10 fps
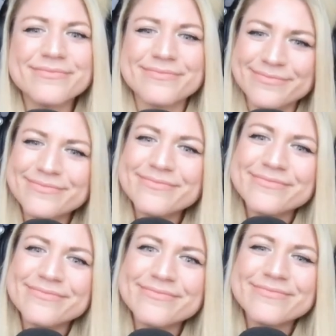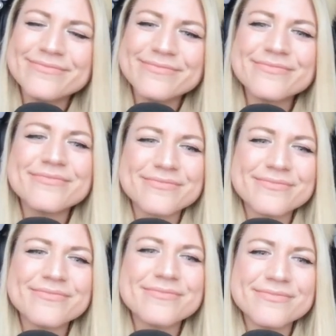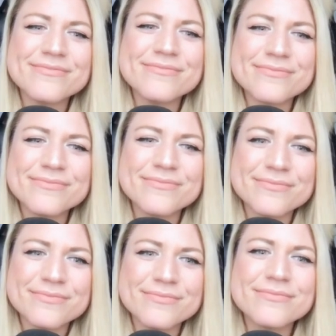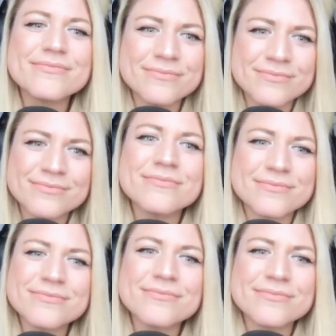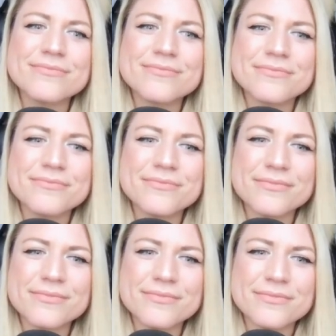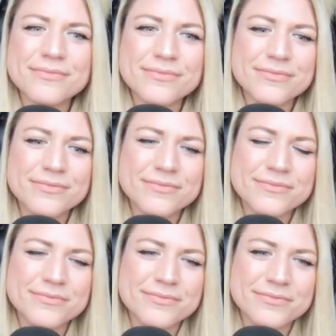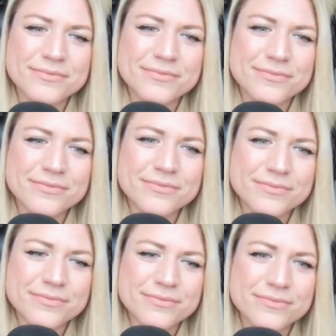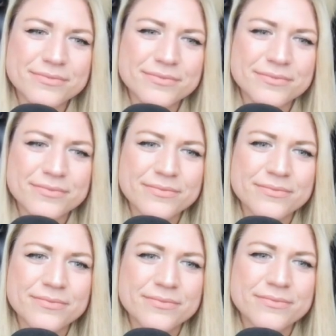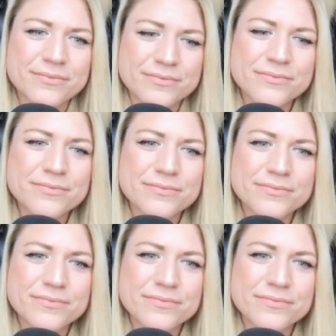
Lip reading: This person isn't speaking.